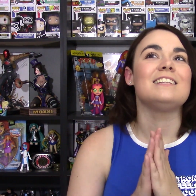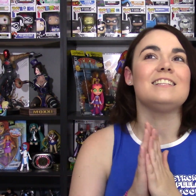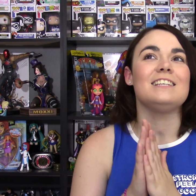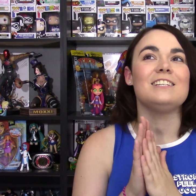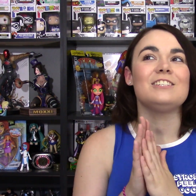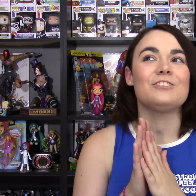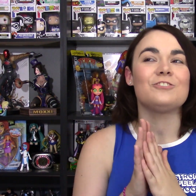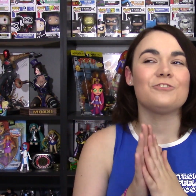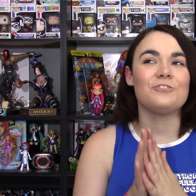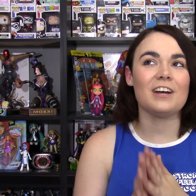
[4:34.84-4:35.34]

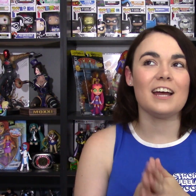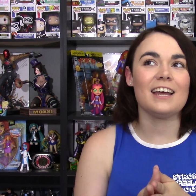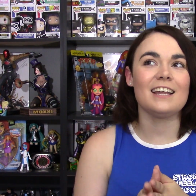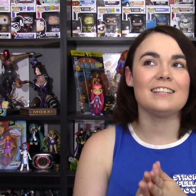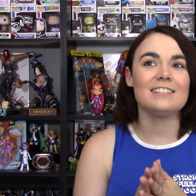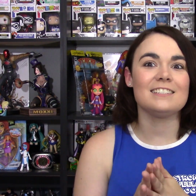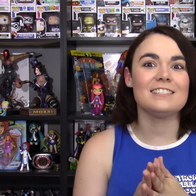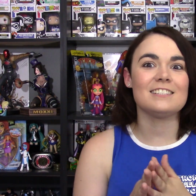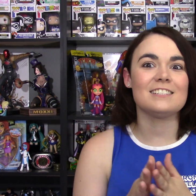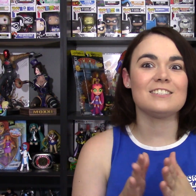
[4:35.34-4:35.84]
these
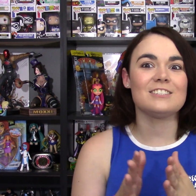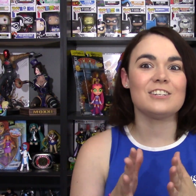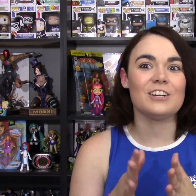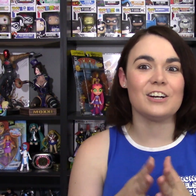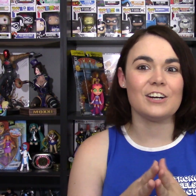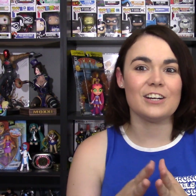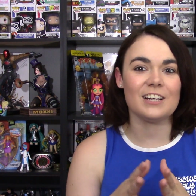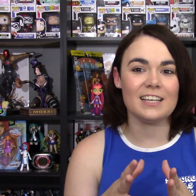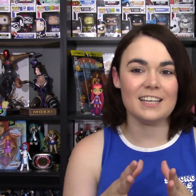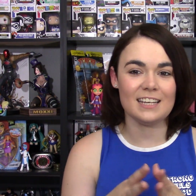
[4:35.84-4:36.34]
friends
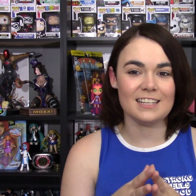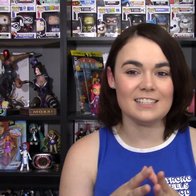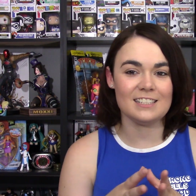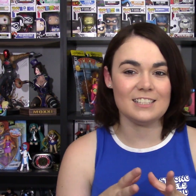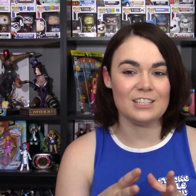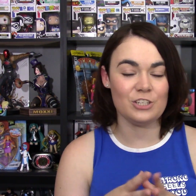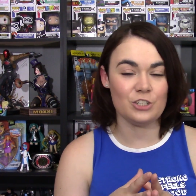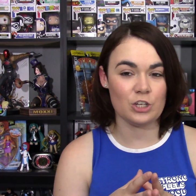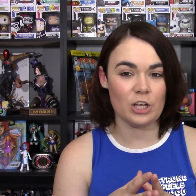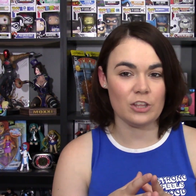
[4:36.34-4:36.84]
turn
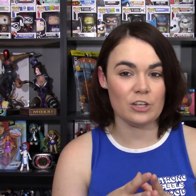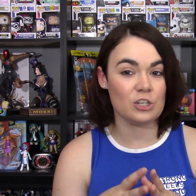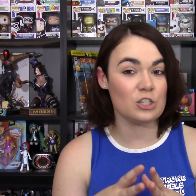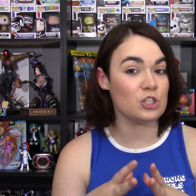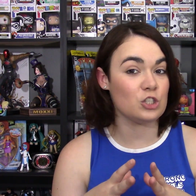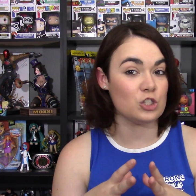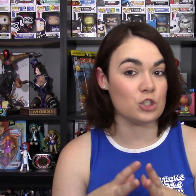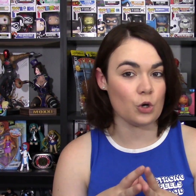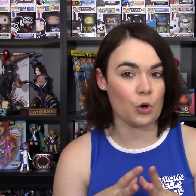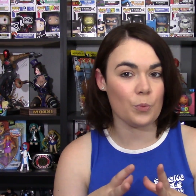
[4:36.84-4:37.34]
against each other
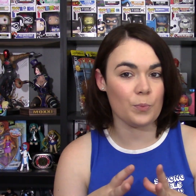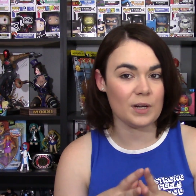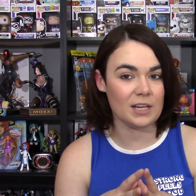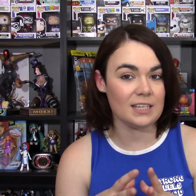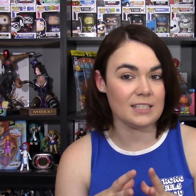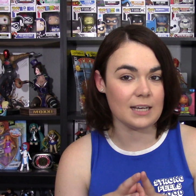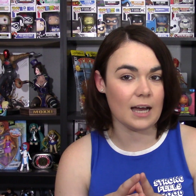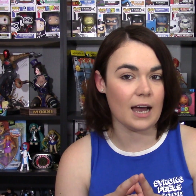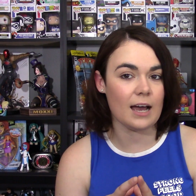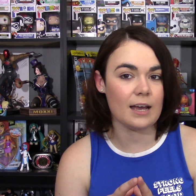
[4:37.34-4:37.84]
so
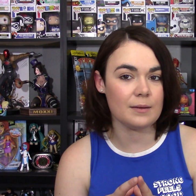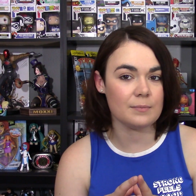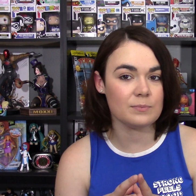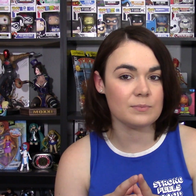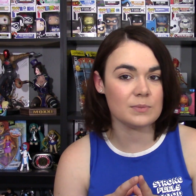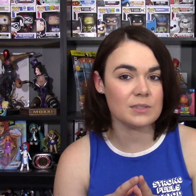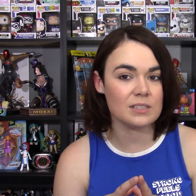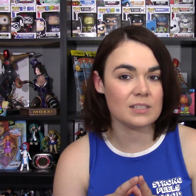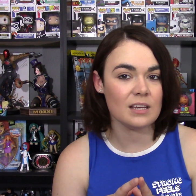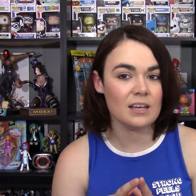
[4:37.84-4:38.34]
many
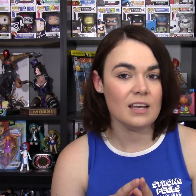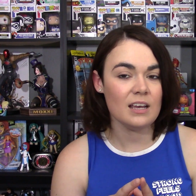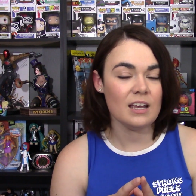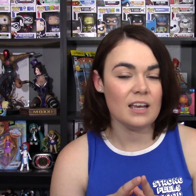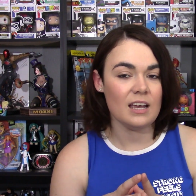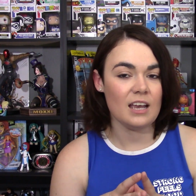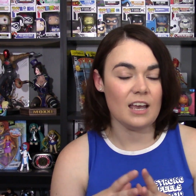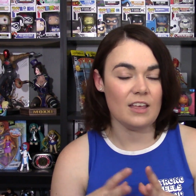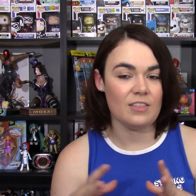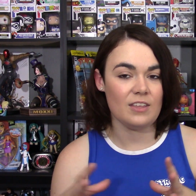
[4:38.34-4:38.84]
times
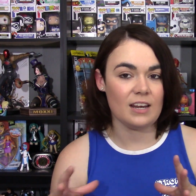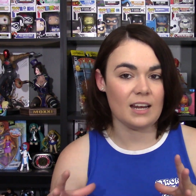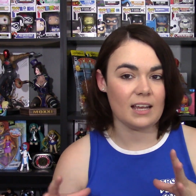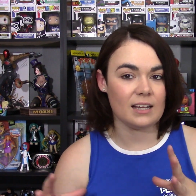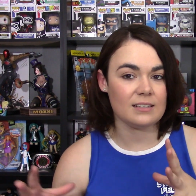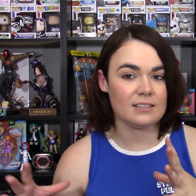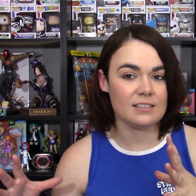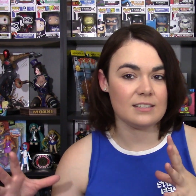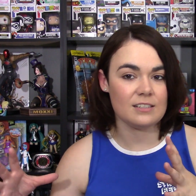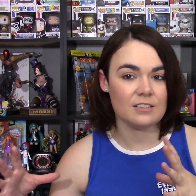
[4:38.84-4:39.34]
in the
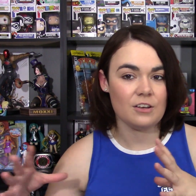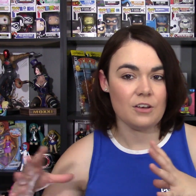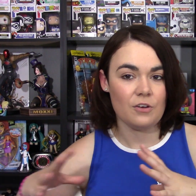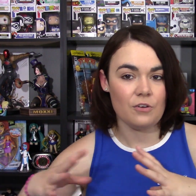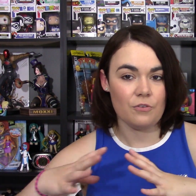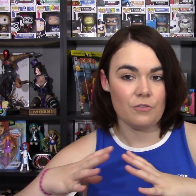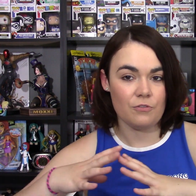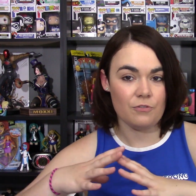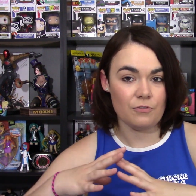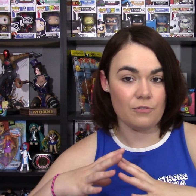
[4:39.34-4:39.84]
next
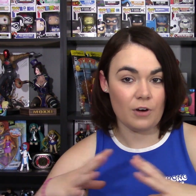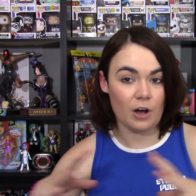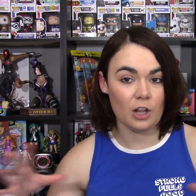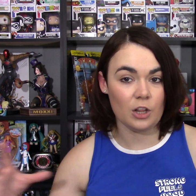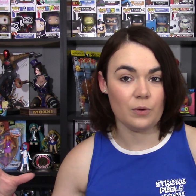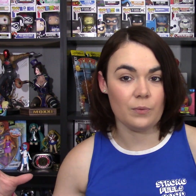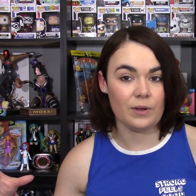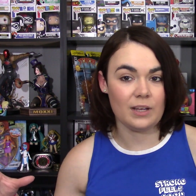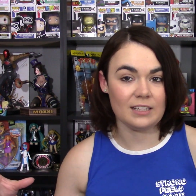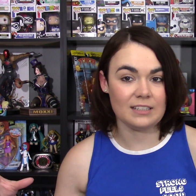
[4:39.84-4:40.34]

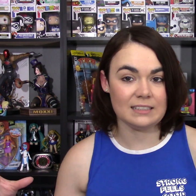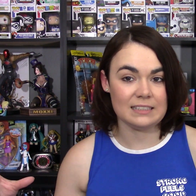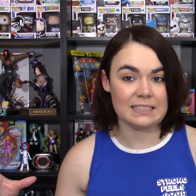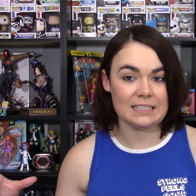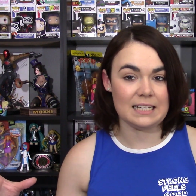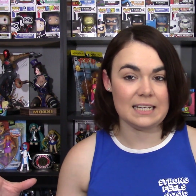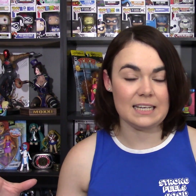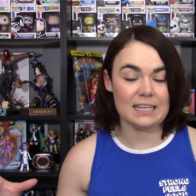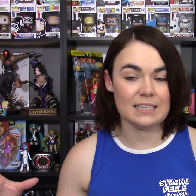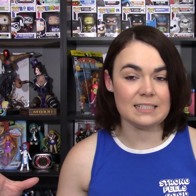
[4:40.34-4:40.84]
following
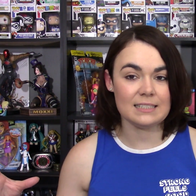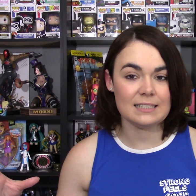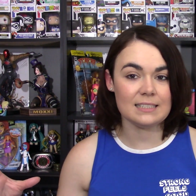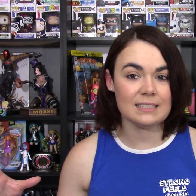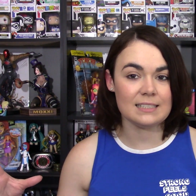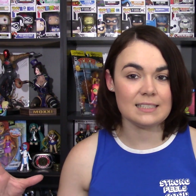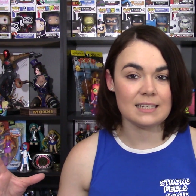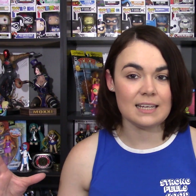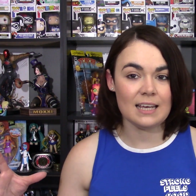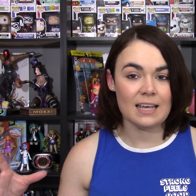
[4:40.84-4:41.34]

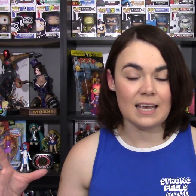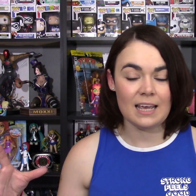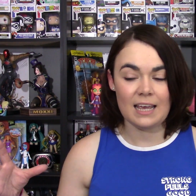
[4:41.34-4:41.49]
scenes.